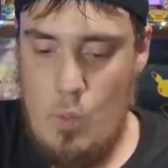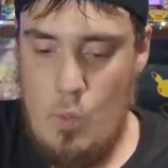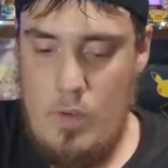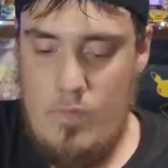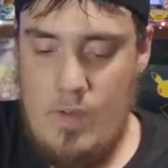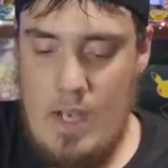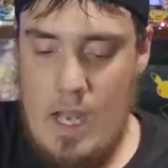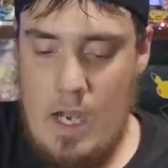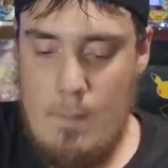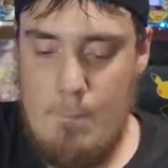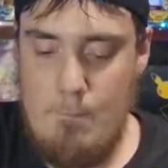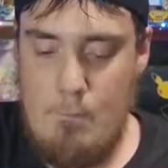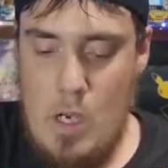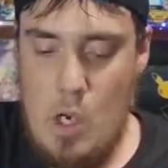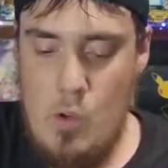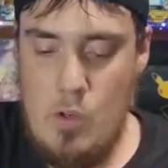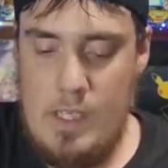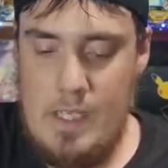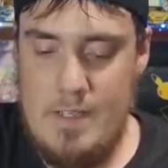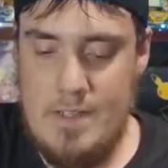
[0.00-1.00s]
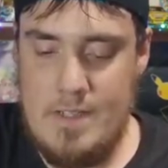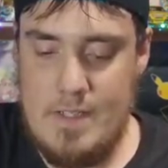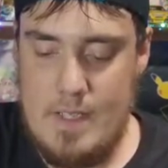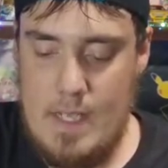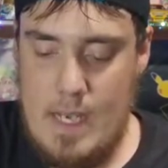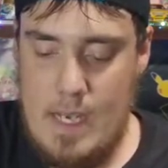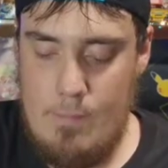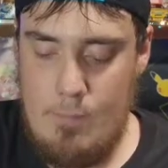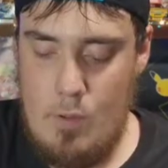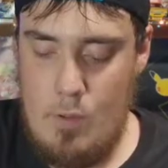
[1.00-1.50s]
we've got a
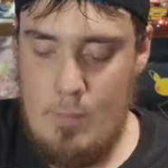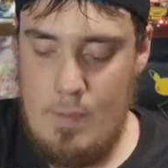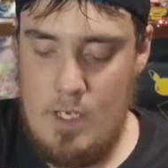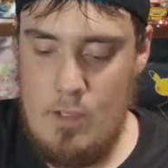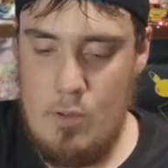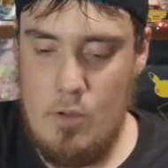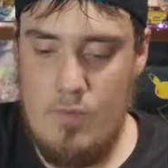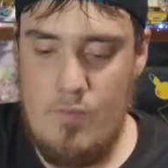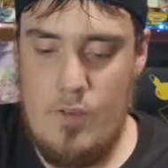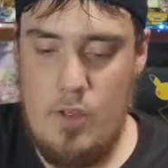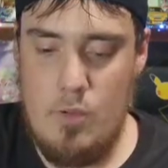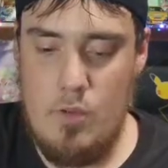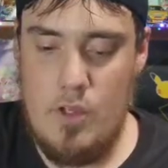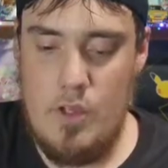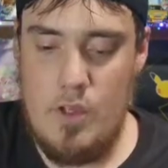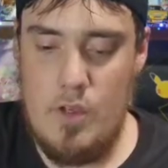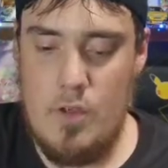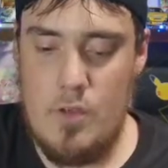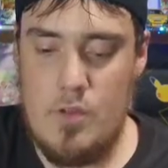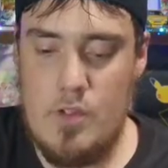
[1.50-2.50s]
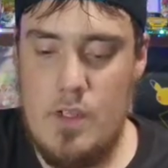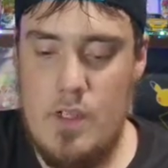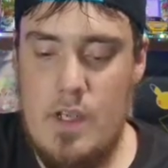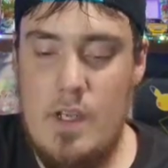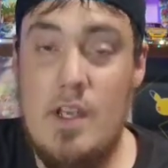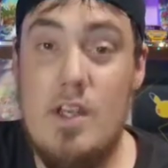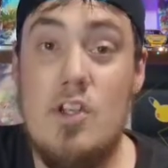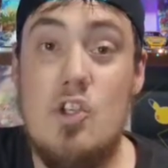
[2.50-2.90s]
Pokestop, we've been to a few of those,